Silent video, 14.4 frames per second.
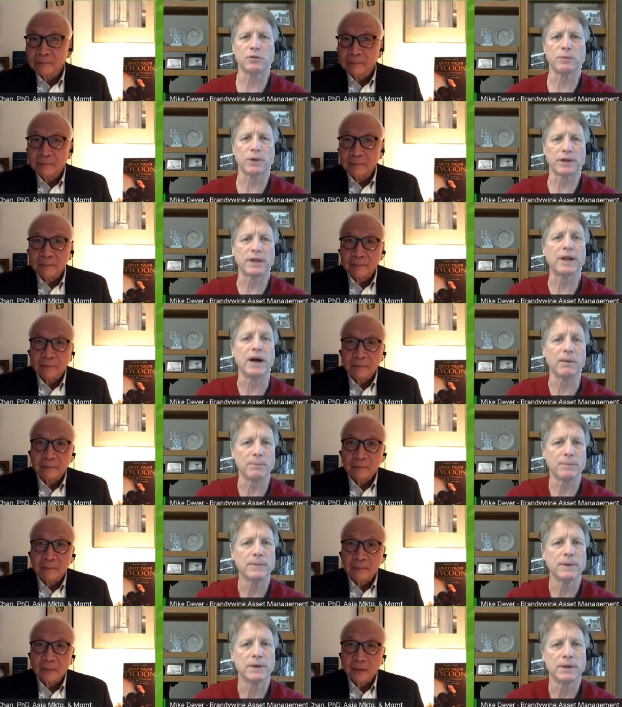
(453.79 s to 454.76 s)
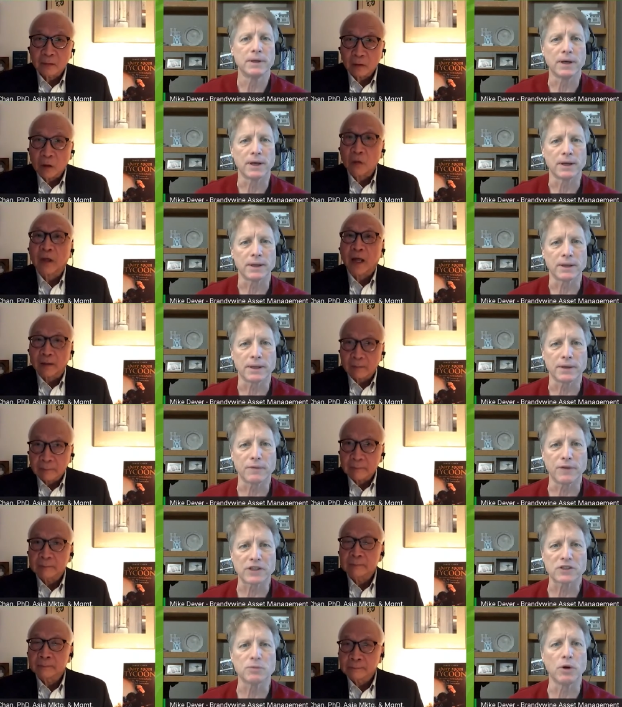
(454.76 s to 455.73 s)
Speaker 1: 2 million up uh, okay.
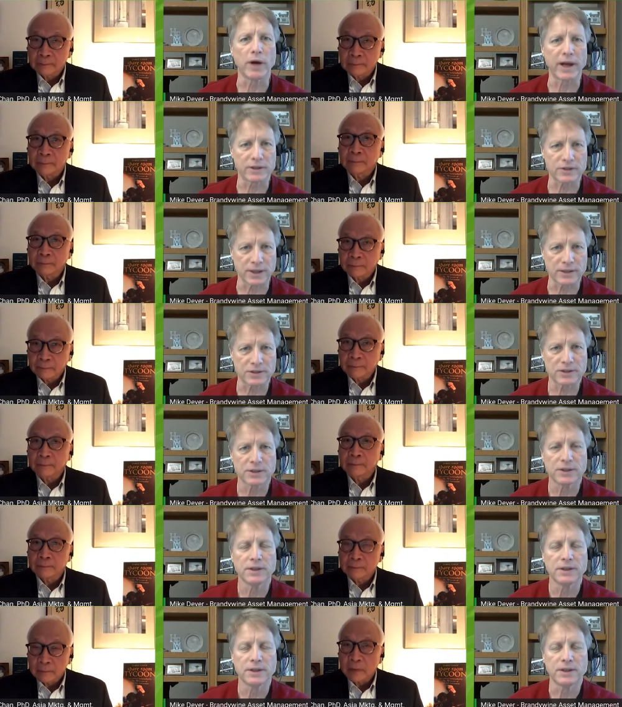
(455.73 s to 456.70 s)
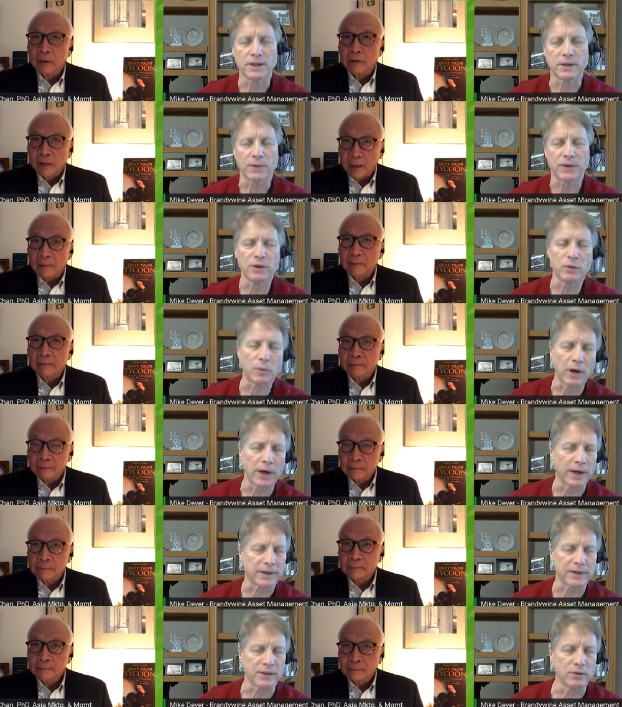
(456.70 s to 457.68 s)
investable assets. You know, with okay. the new
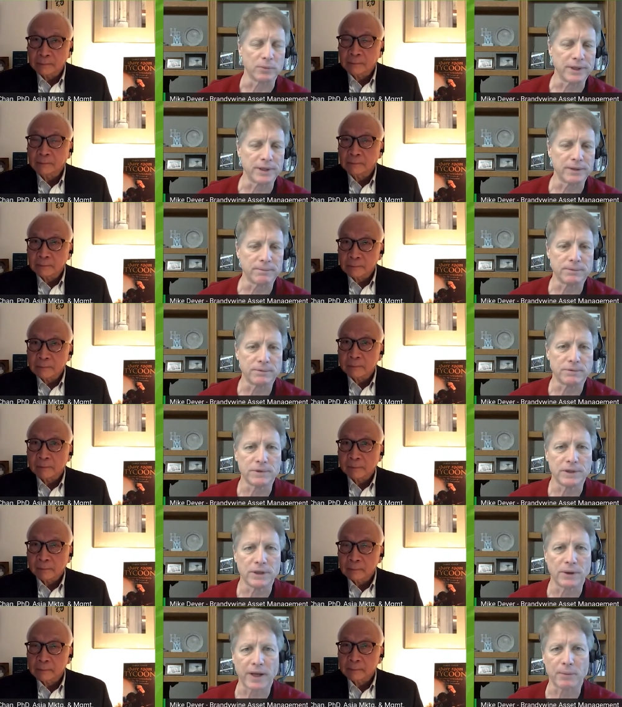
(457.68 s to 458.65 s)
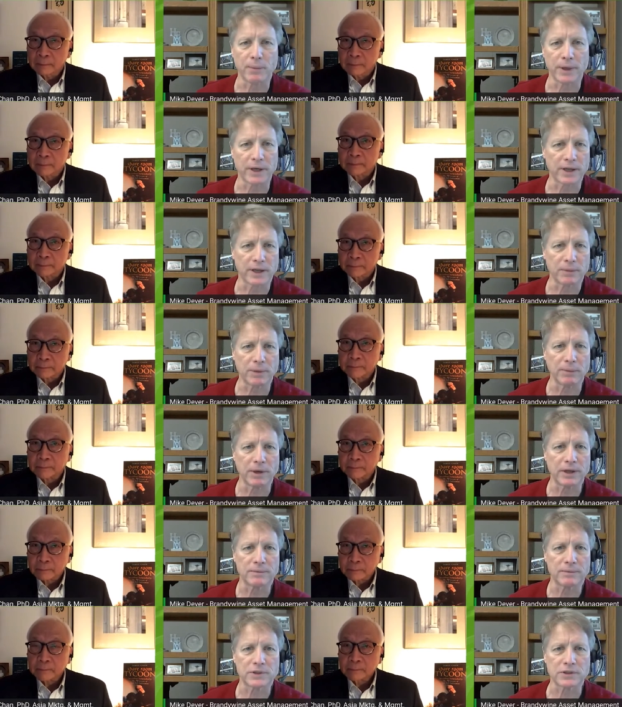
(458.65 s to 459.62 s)
product, it'll be, you know, any, it can be
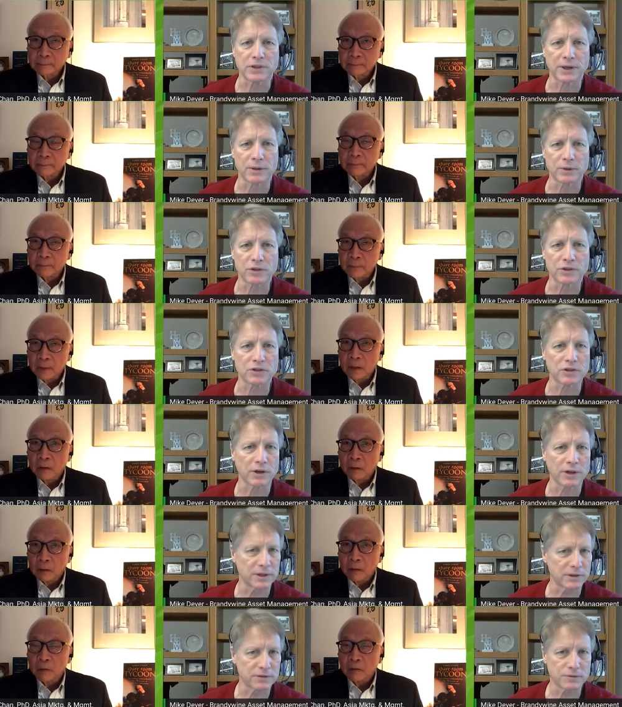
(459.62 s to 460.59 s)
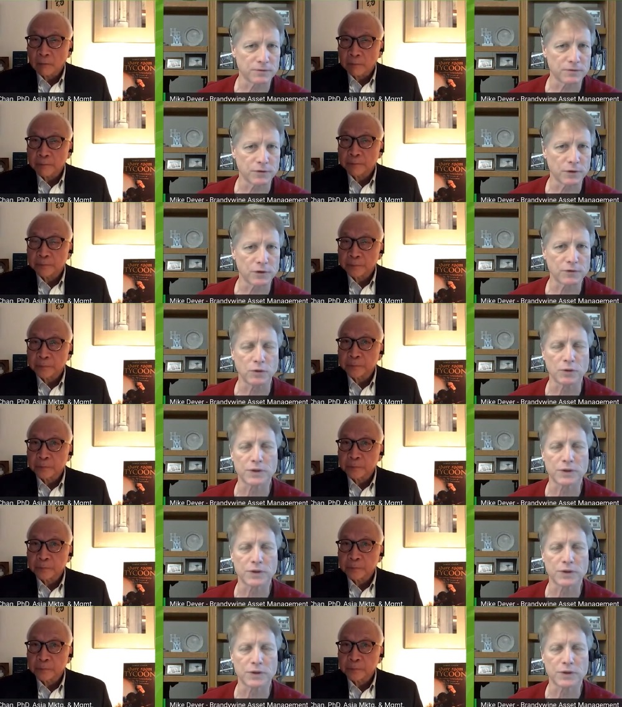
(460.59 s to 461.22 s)
my son who just started his first